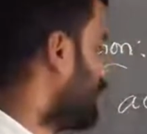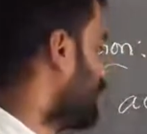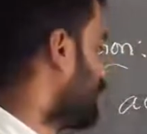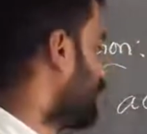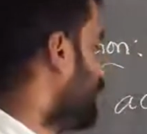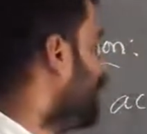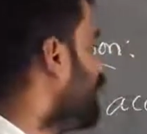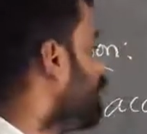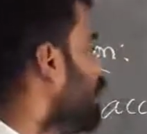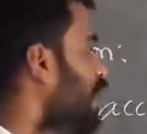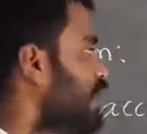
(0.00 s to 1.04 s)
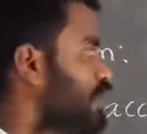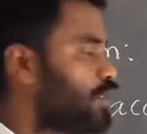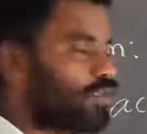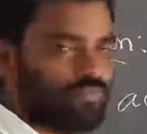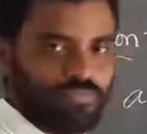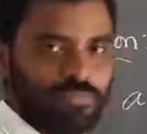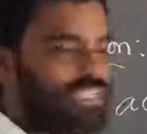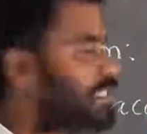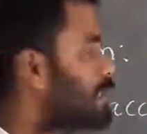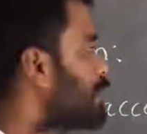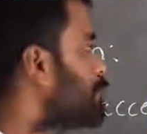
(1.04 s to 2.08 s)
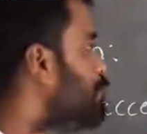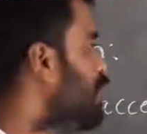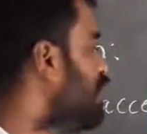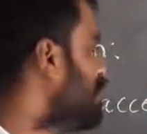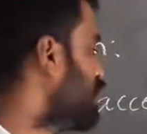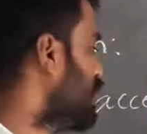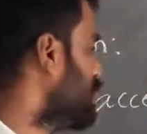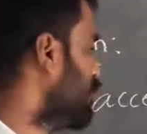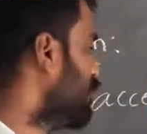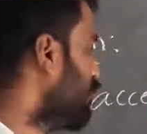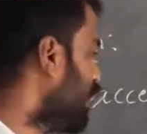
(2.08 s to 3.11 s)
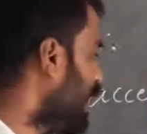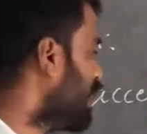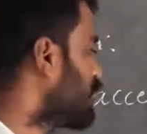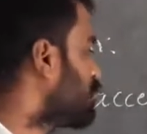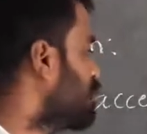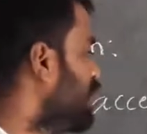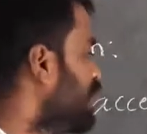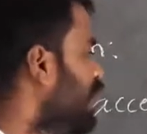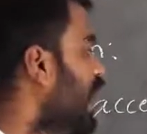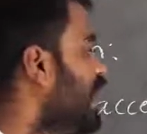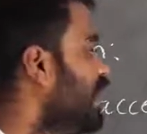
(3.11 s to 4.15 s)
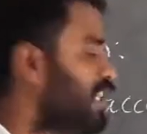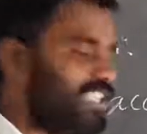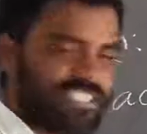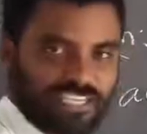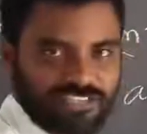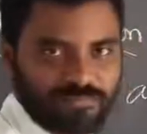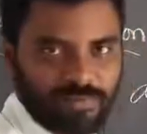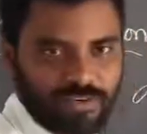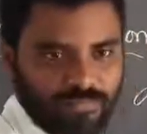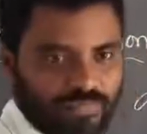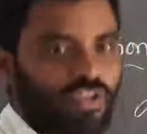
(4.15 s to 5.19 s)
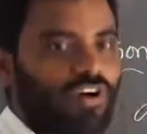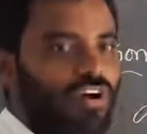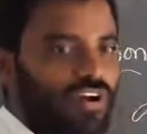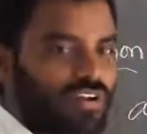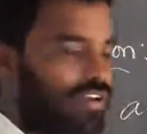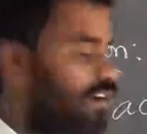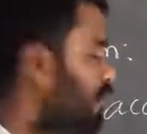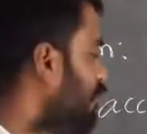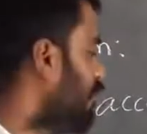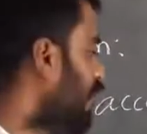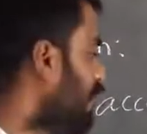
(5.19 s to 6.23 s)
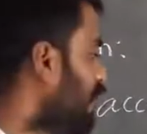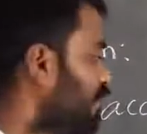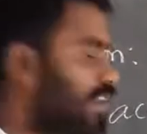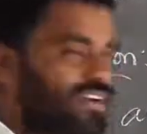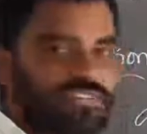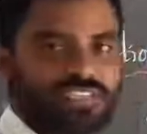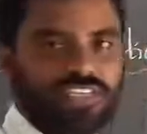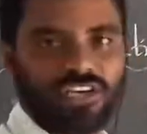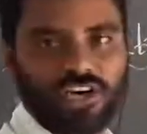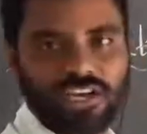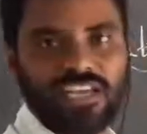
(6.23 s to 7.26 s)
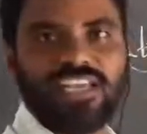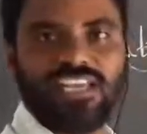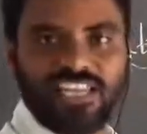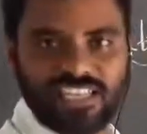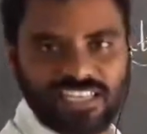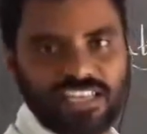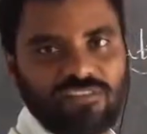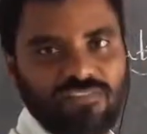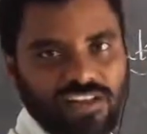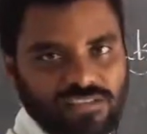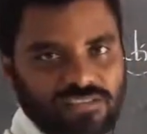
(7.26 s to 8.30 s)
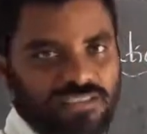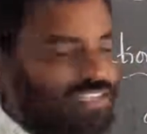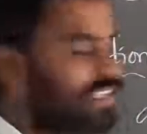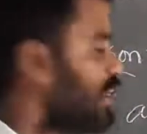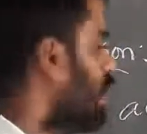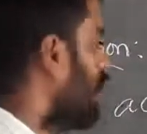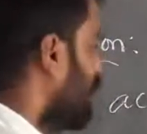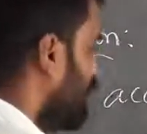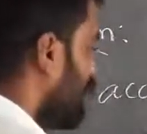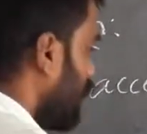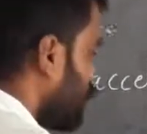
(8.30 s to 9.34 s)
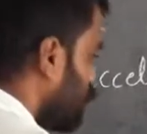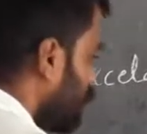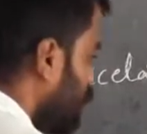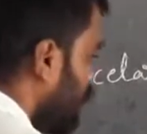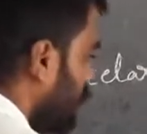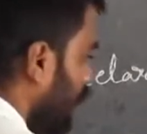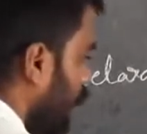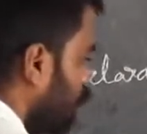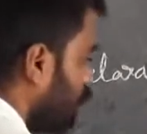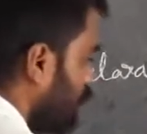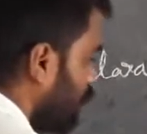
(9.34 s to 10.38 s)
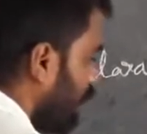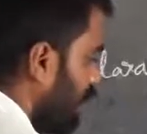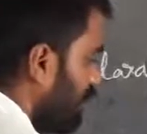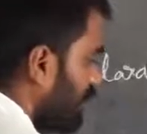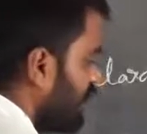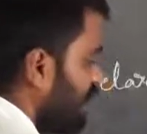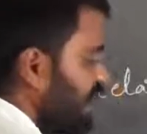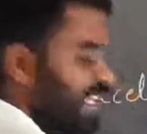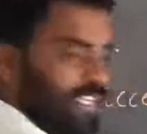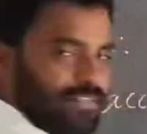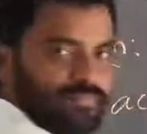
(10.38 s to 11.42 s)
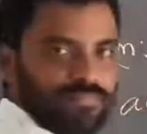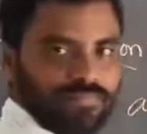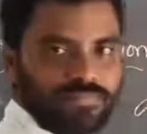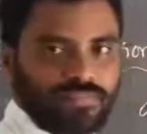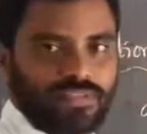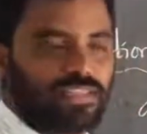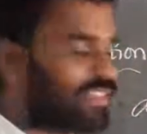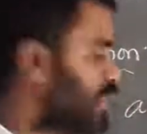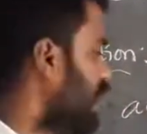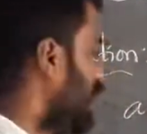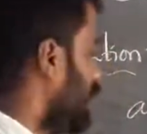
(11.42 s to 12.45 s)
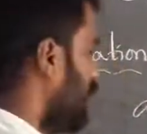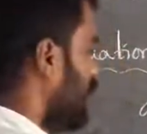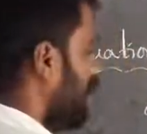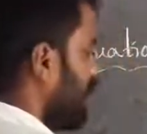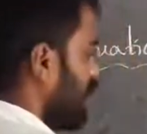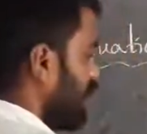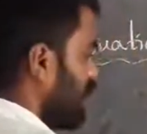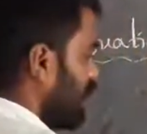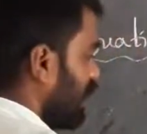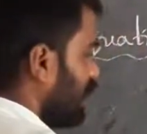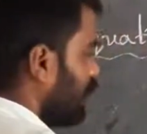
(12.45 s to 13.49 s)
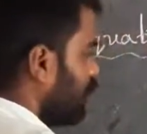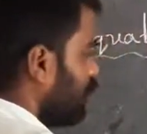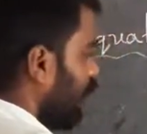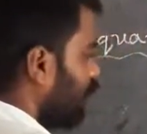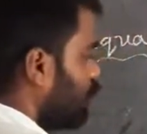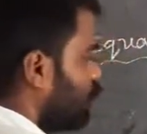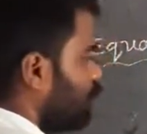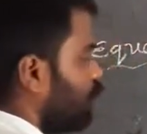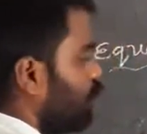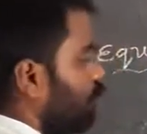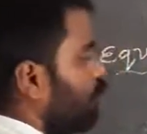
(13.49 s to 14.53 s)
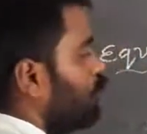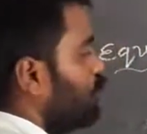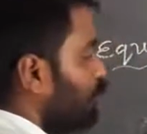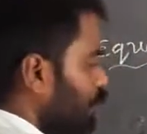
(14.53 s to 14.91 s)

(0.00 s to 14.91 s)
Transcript: this, v minus u means speed change, final speed and initial speed, or final velocity or initial velocity. That should be we have to divide with t. Then here t you have to